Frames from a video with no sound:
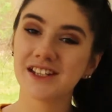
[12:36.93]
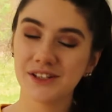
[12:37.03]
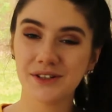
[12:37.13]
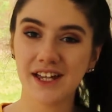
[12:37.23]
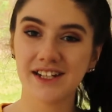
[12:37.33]

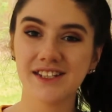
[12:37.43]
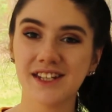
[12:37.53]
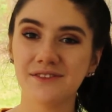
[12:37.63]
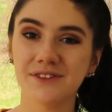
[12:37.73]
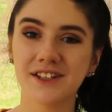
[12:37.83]
So that is
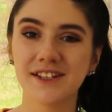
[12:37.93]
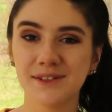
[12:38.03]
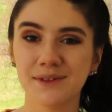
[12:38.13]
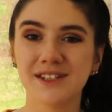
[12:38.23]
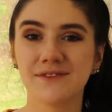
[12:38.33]
it for
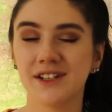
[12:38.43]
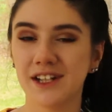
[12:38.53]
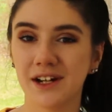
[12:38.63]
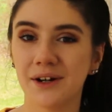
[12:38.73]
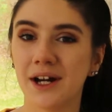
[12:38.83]
this week's
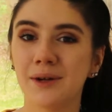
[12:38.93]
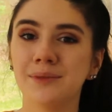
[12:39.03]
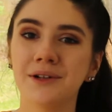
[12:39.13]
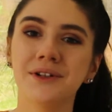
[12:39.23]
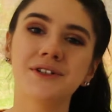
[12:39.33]
video. I hope
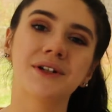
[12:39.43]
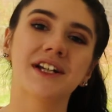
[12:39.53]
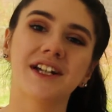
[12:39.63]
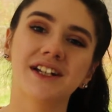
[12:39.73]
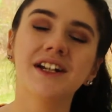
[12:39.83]
you
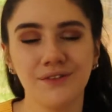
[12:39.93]
enjoyed it.